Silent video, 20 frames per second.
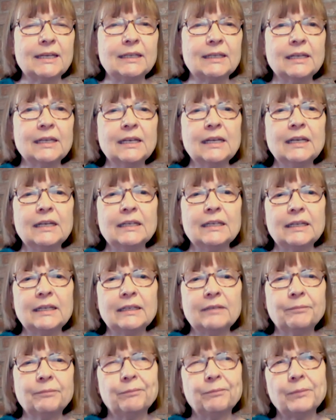it,
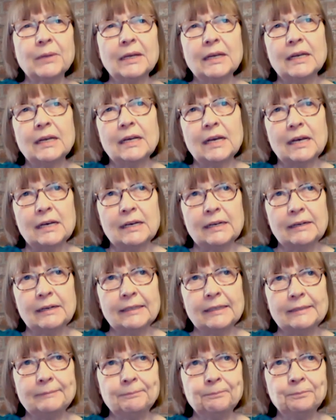it uh,
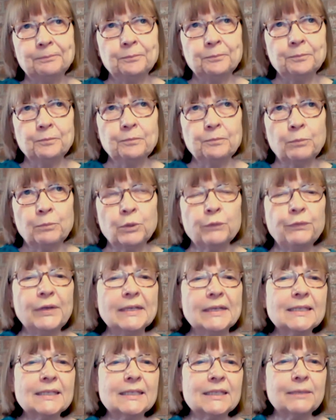
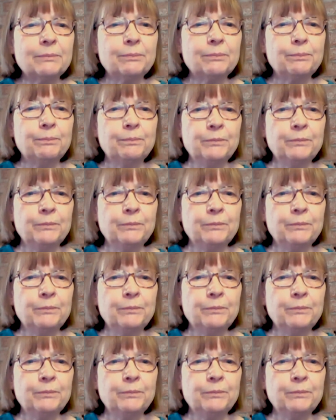prevents the,